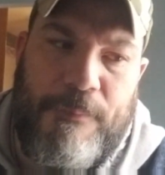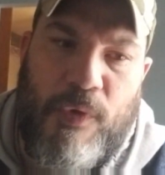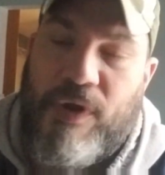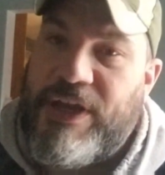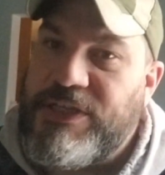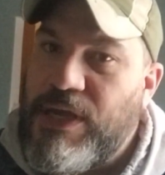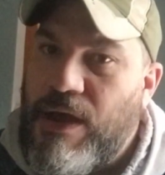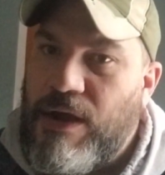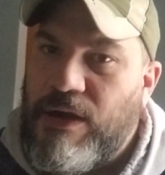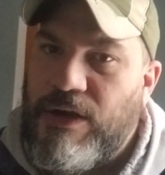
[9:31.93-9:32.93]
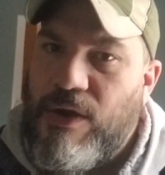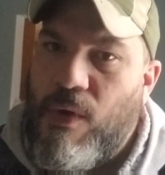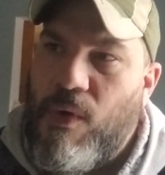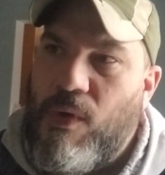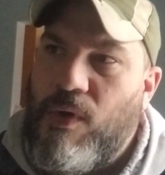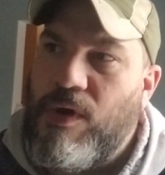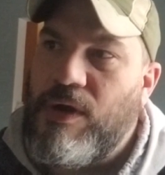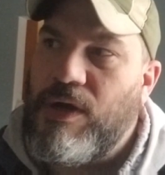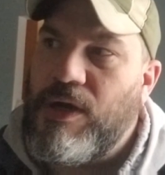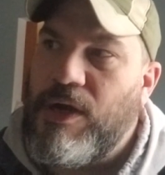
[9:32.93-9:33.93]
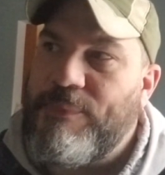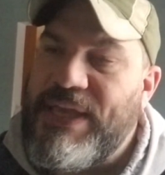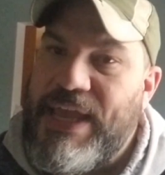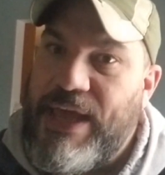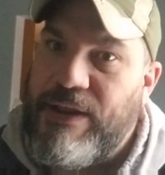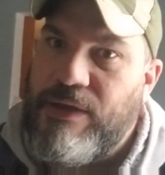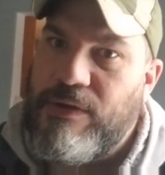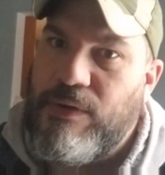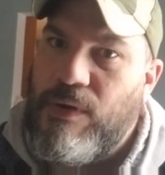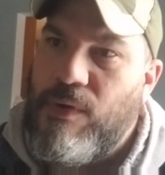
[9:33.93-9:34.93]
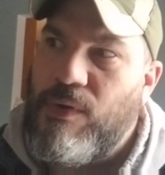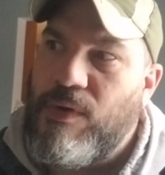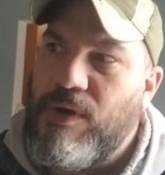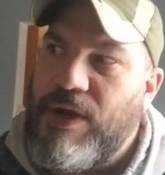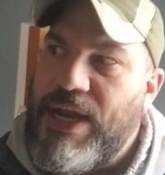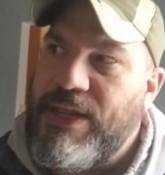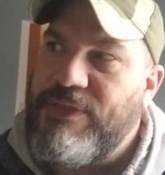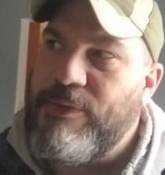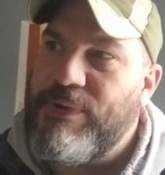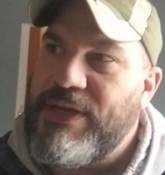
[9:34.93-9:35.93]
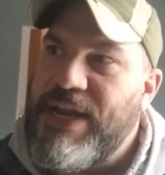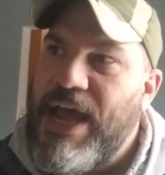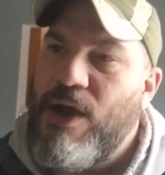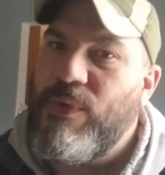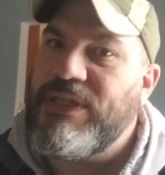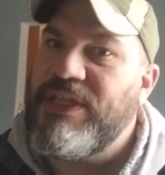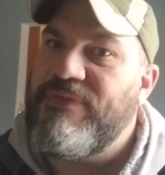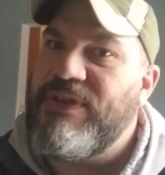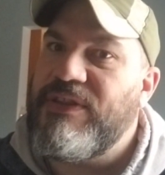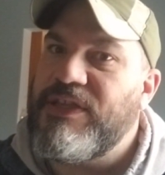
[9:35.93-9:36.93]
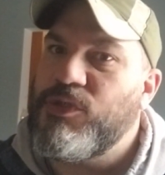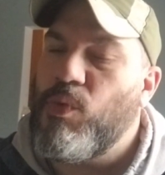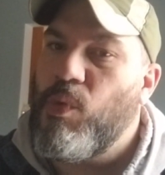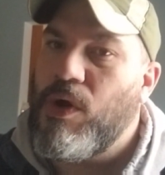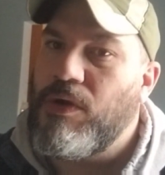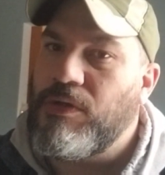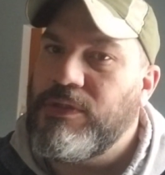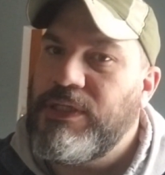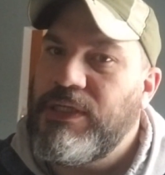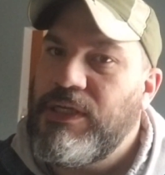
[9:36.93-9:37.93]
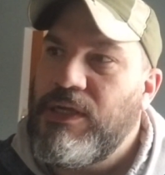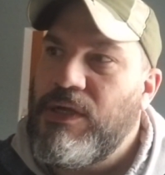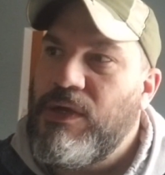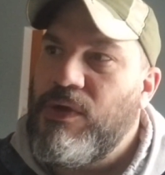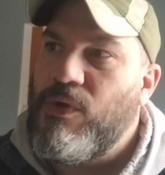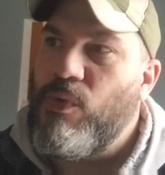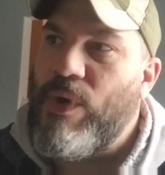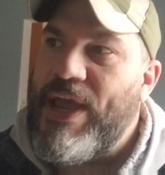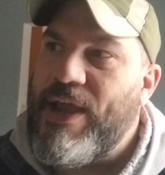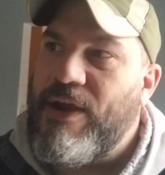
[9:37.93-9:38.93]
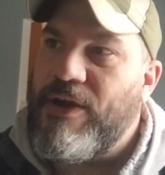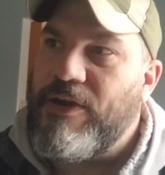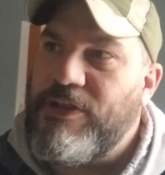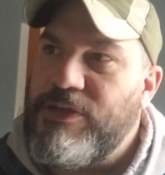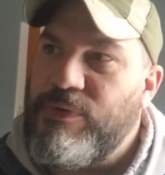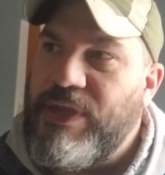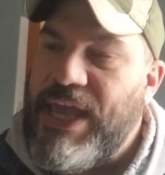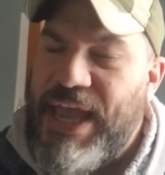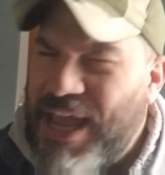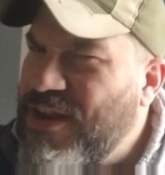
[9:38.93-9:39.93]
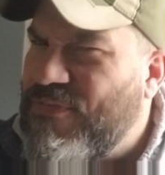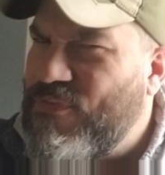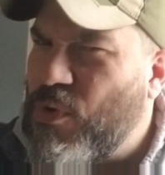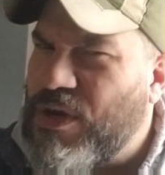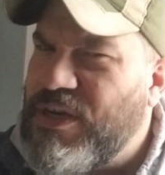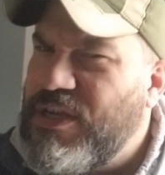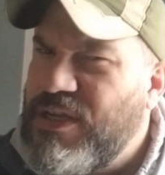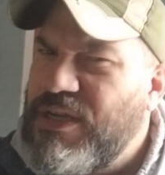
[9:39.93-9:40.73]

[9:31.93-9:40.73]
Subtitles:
or a guitar, or a piano, or anything. But now we live in this world where you can afford